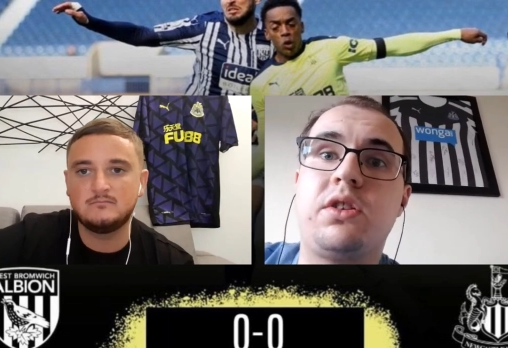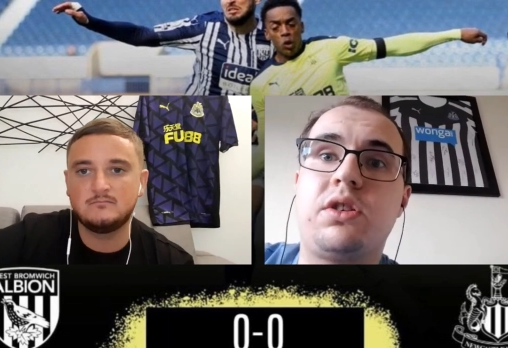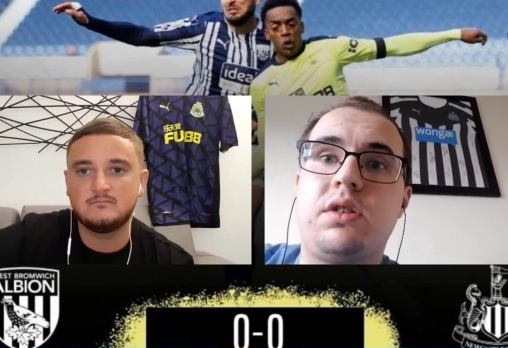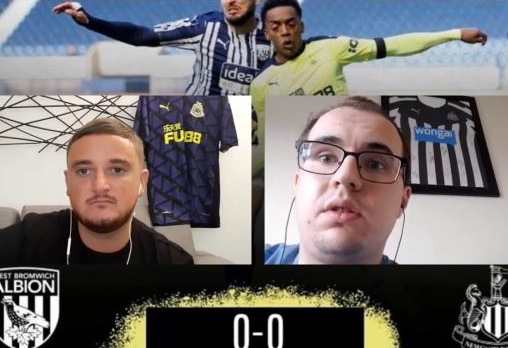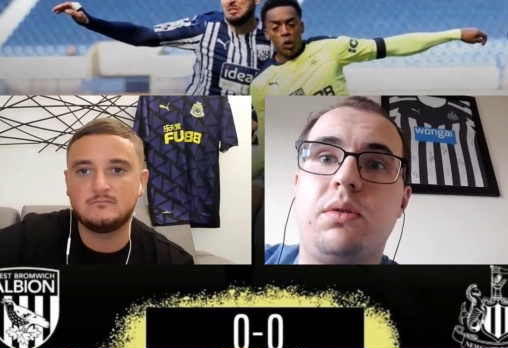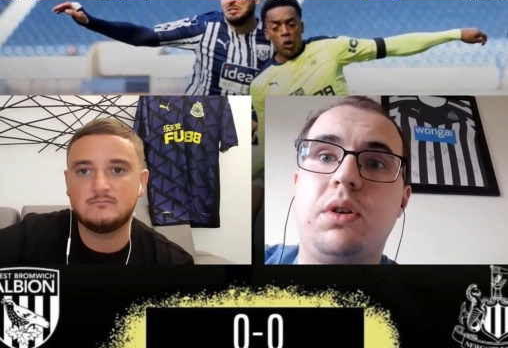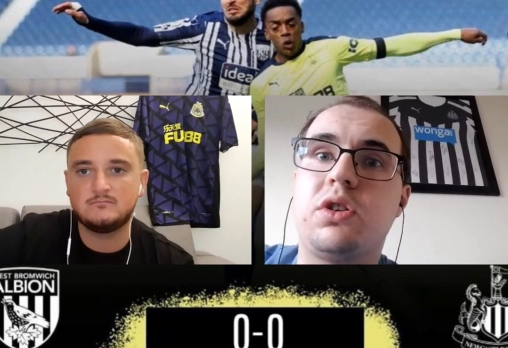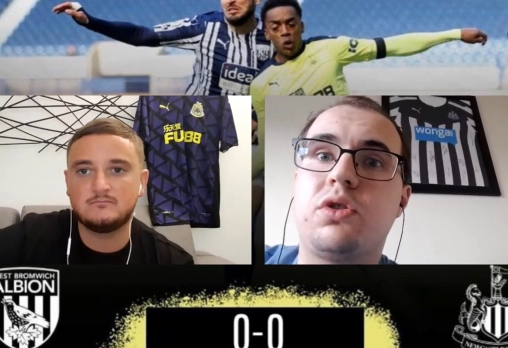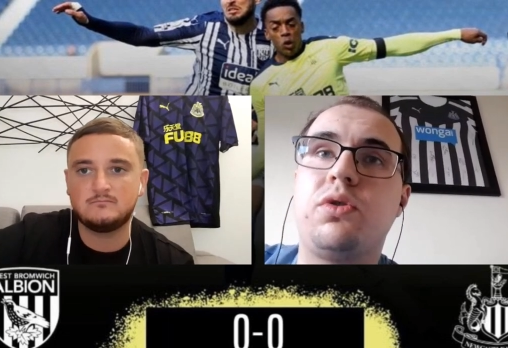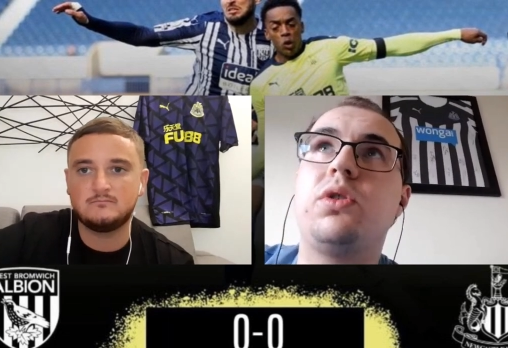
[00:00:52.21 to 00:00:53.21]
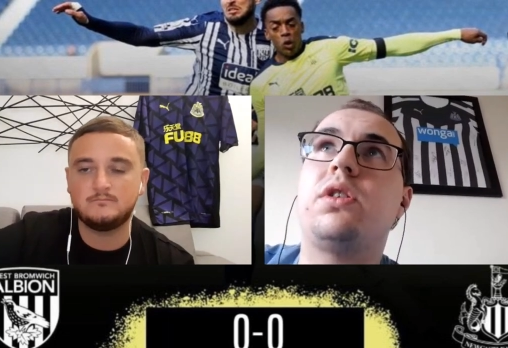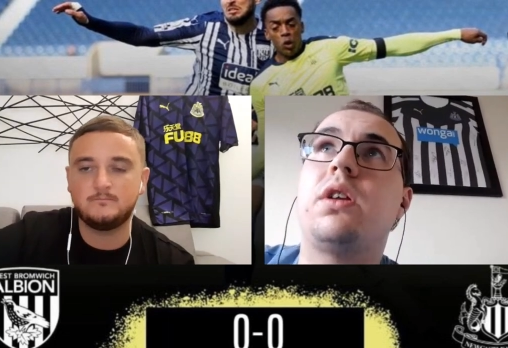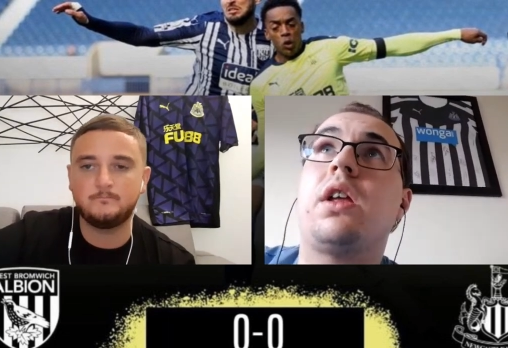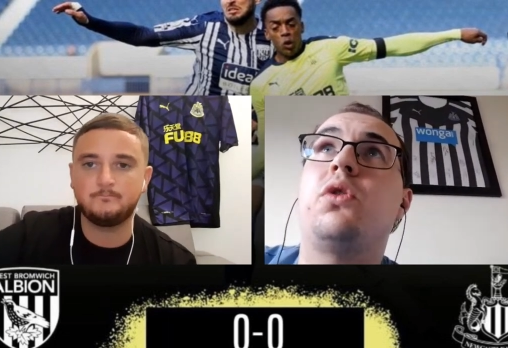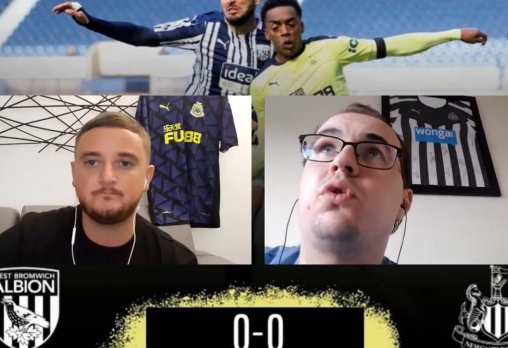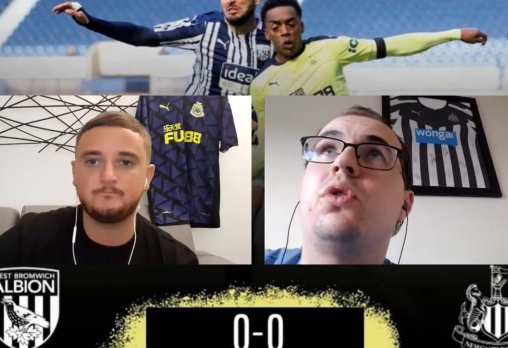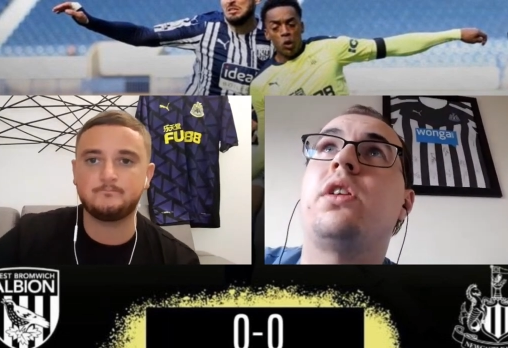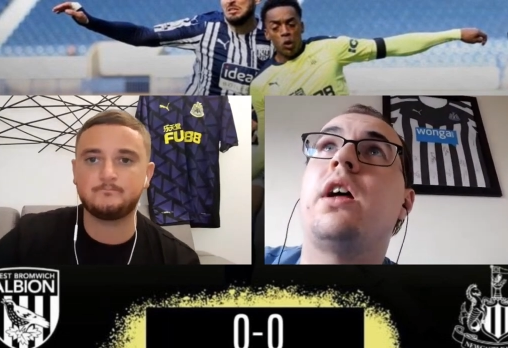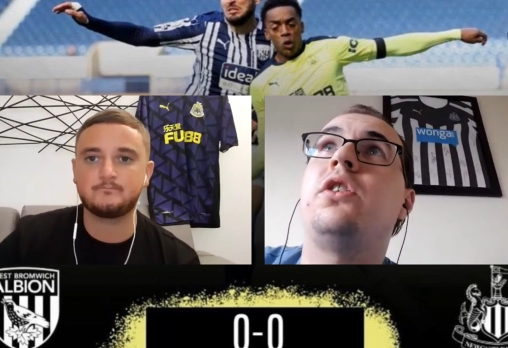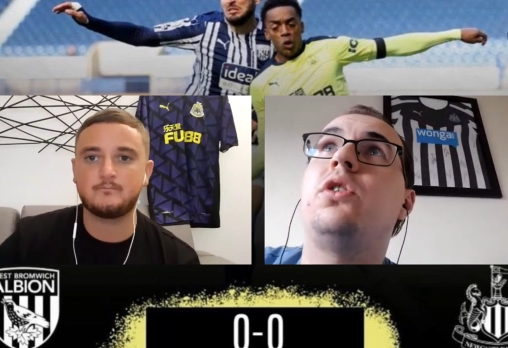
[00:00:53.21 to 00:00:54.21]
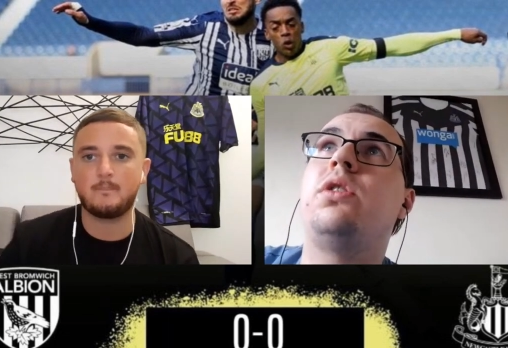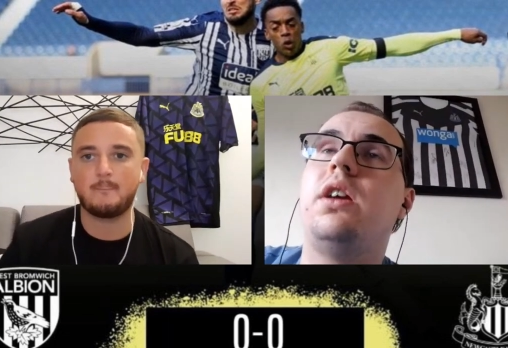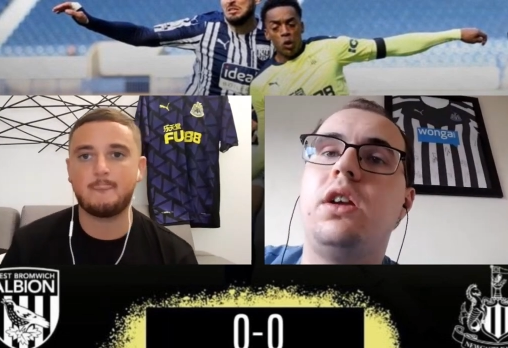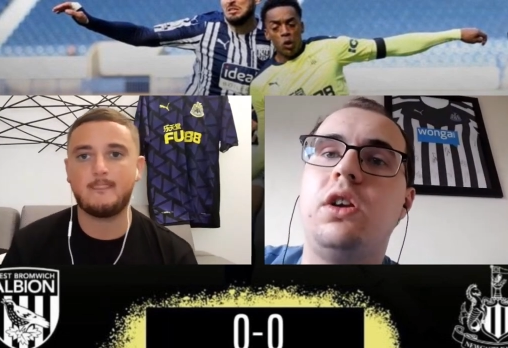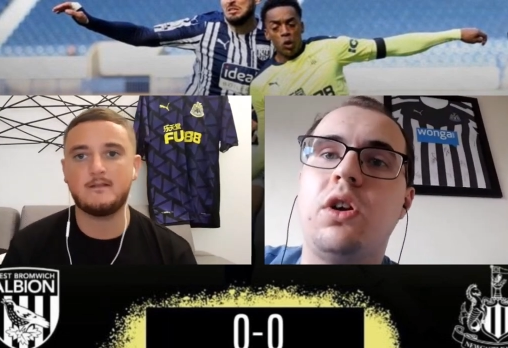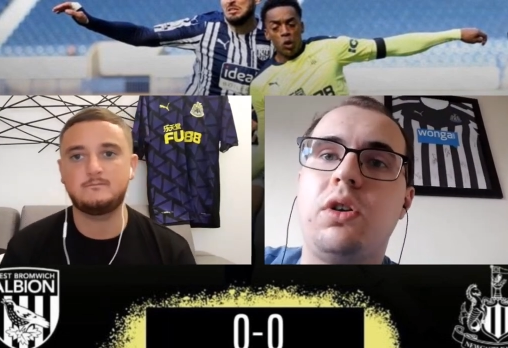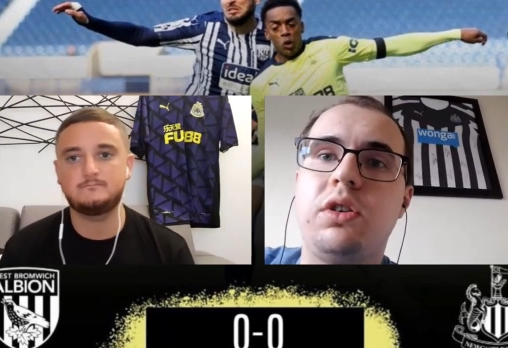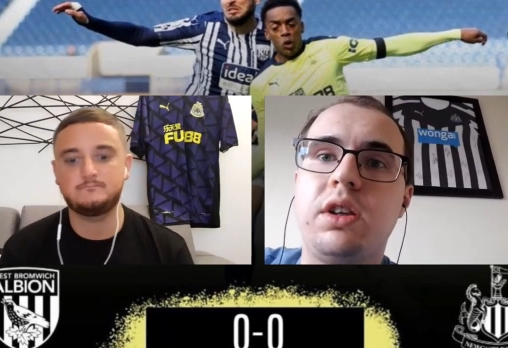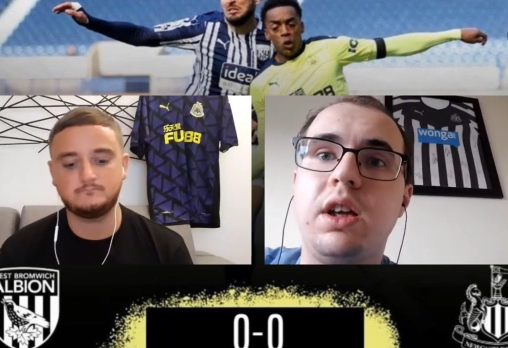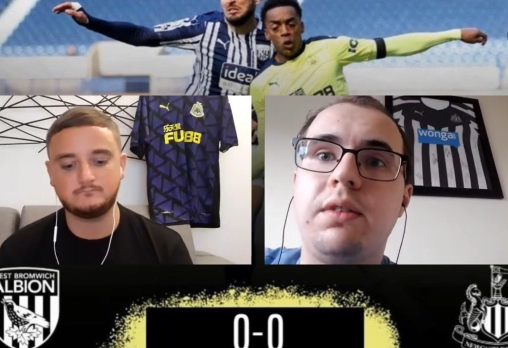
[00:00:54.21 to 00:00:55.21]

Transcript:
Speaker 1: it's atrocious, and you see